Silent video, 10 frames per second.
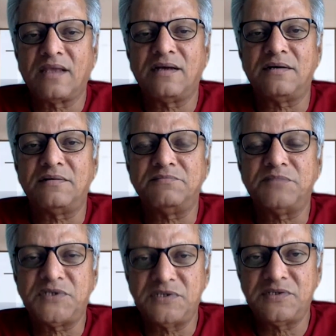
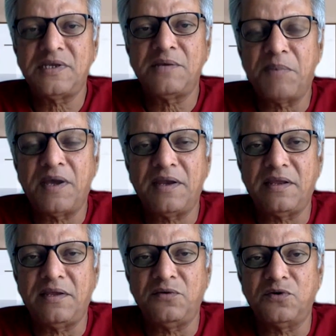Bishan Singh
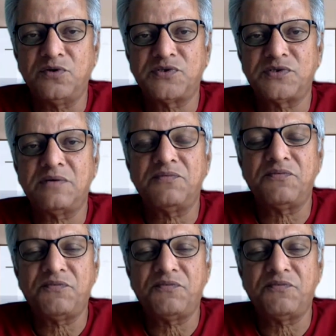Bedi was a